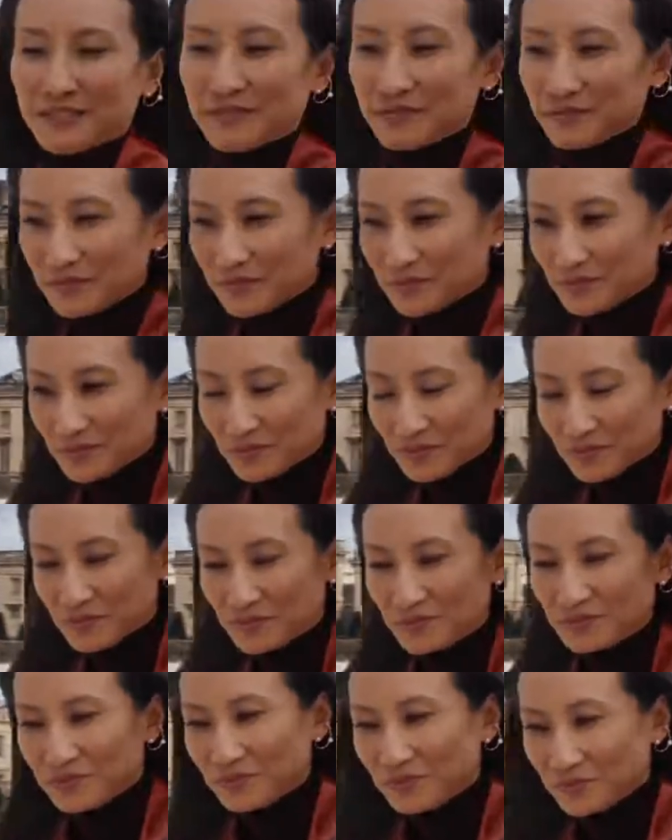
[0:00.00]

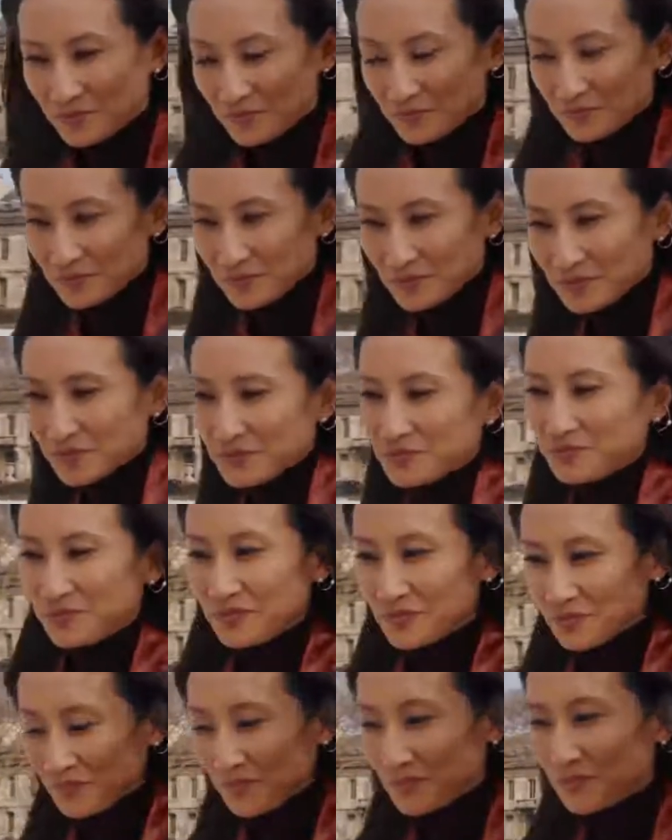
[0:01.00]

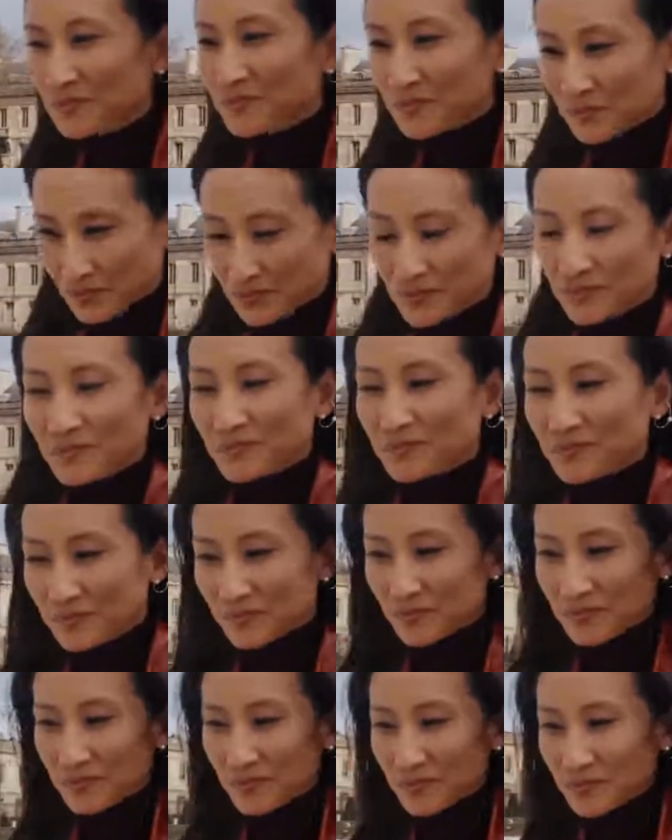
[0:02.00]

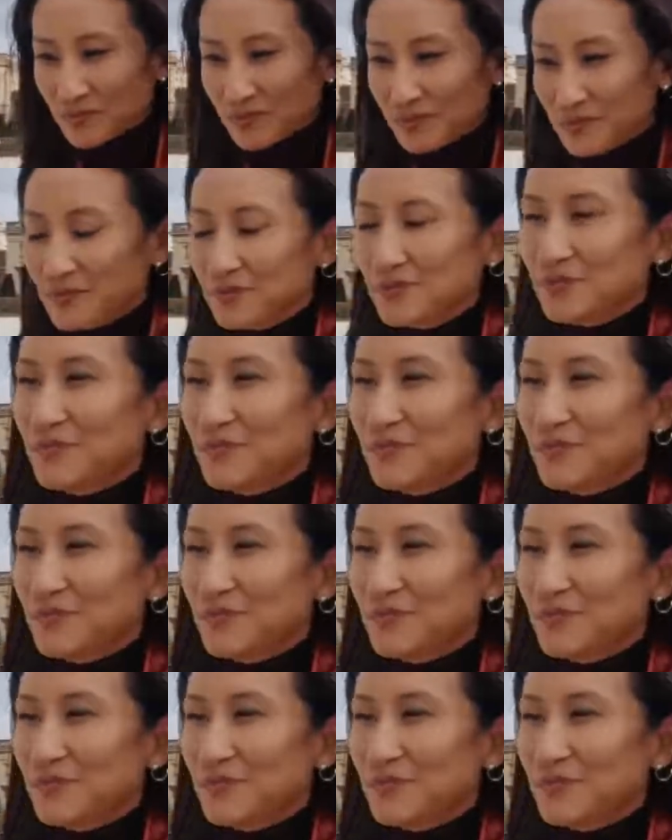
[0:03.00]
(not speaking)